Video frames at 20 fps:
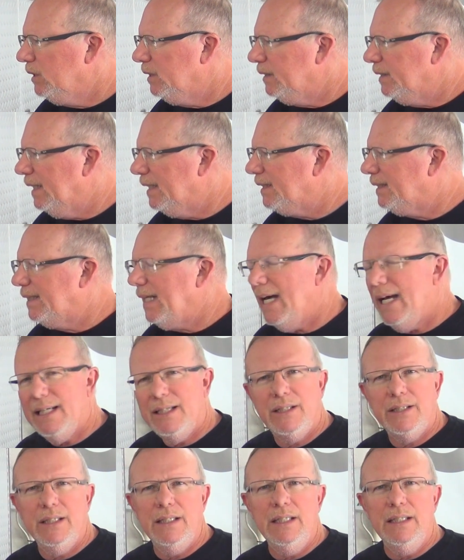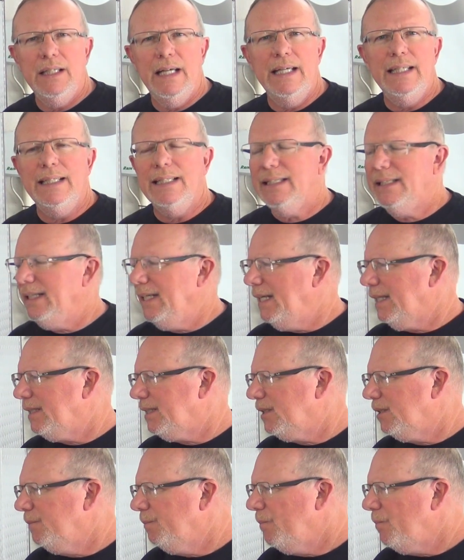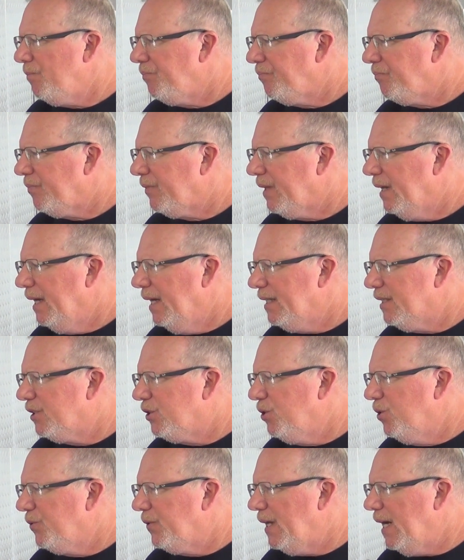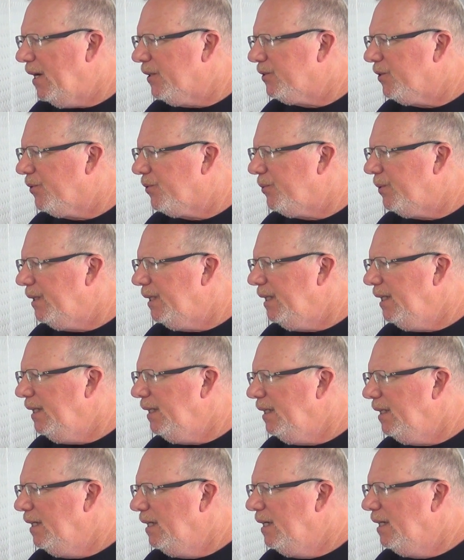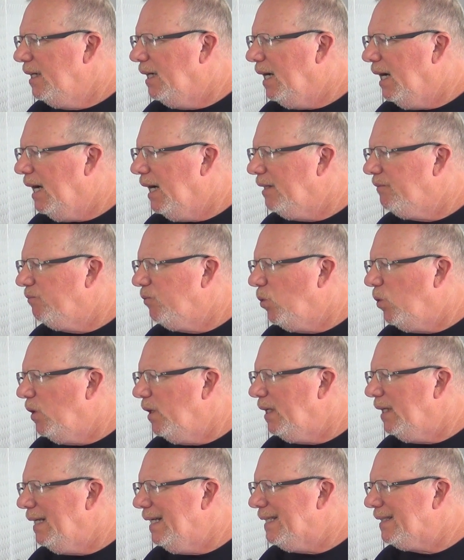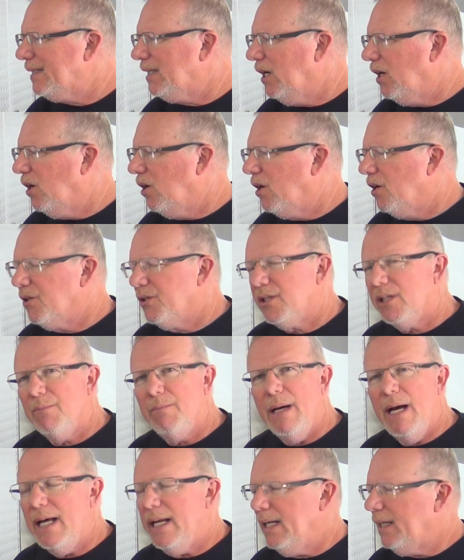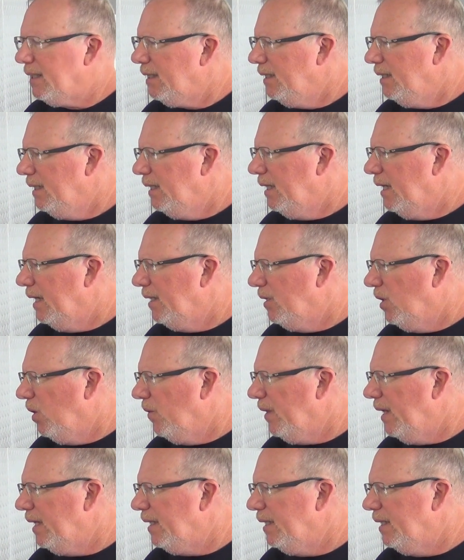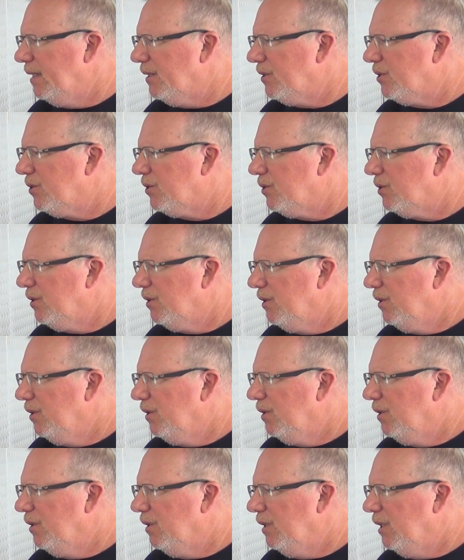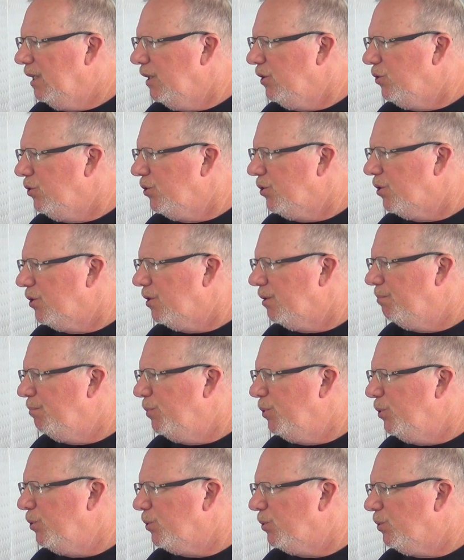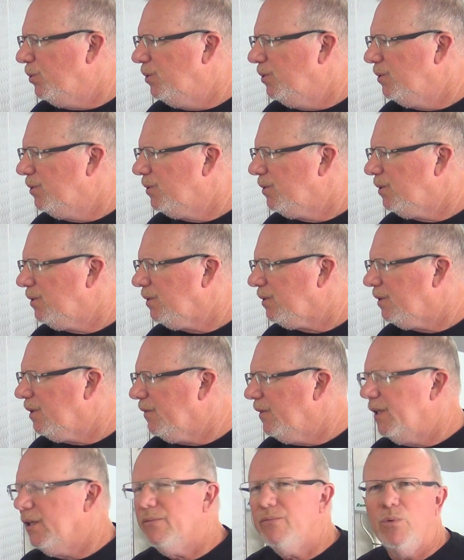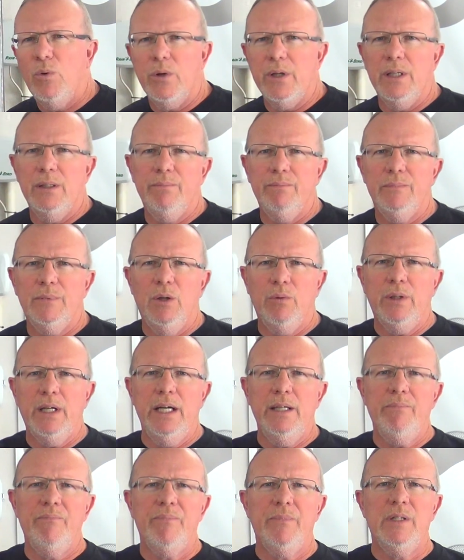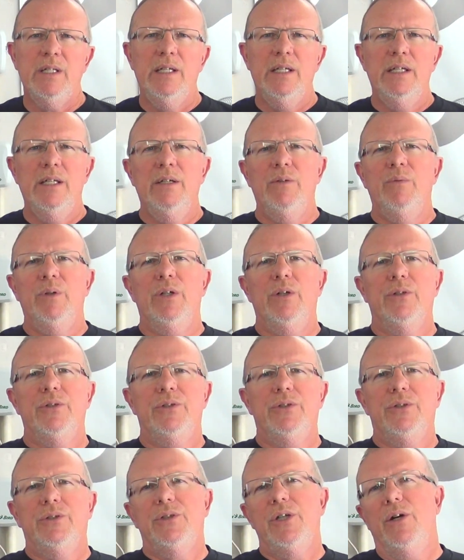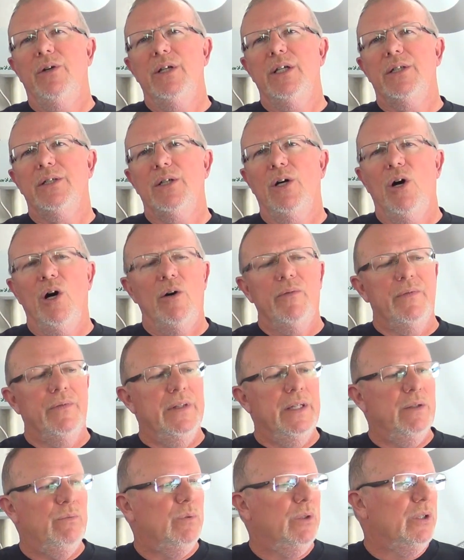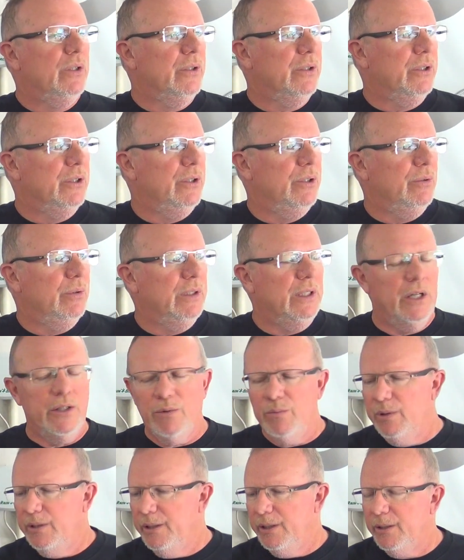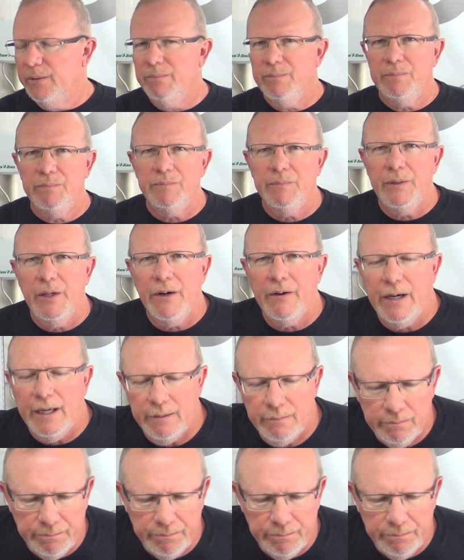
That's task sheet 86. That's 2003 Envoy SIR schematic, and all that is in your Moodle there for you. Okay? We're going to turn this off, and then we're going to do another one here. All right.